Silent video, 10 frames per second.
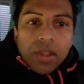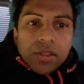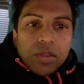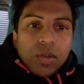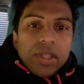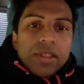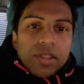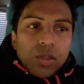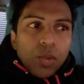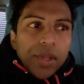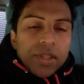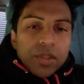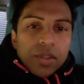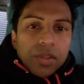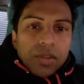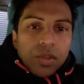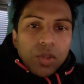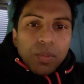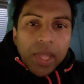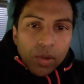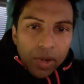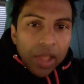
So, in this situation, you may not